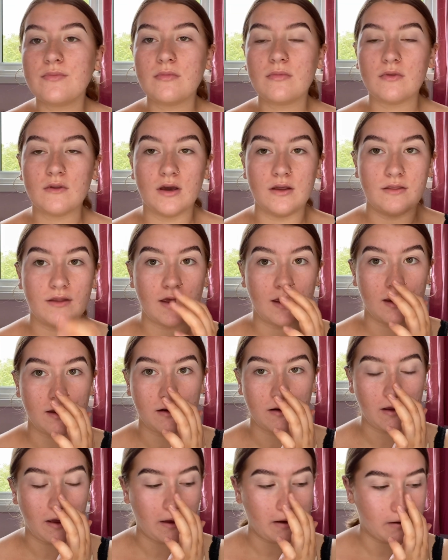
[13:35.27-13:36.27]
And
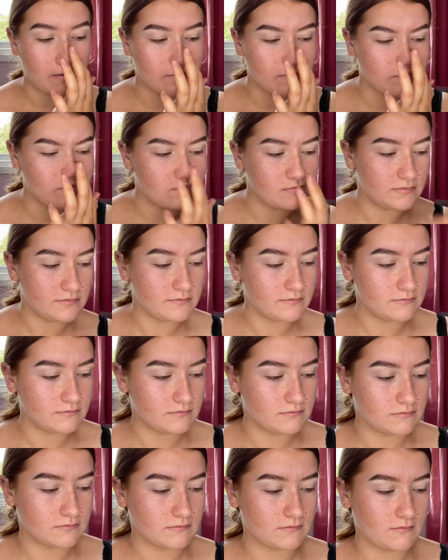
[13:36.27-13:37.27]
then
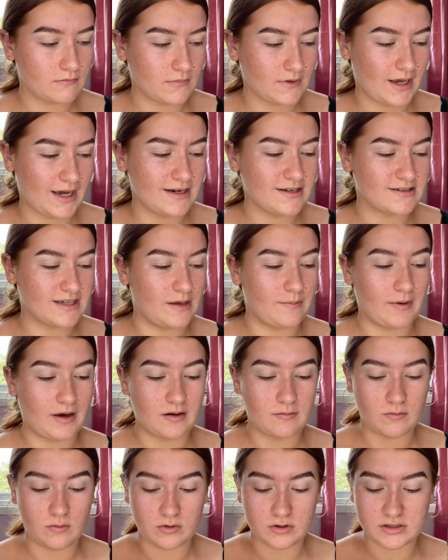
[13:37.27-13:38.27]
I just keep
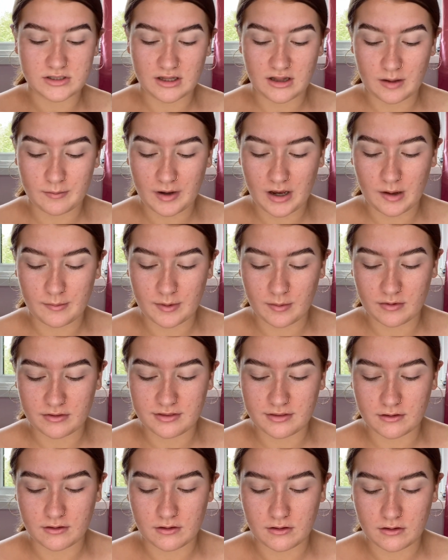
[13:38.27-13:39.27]
adding more until I'm happy with
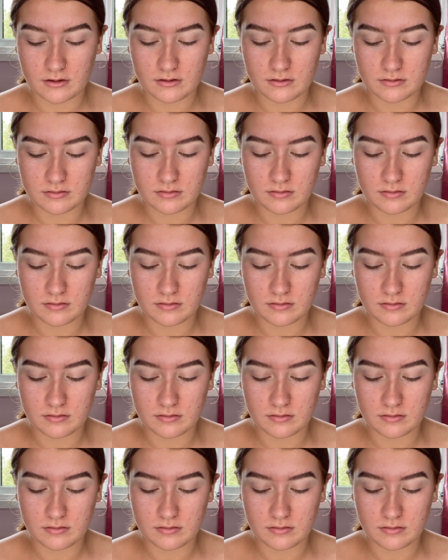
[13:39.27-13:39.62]
the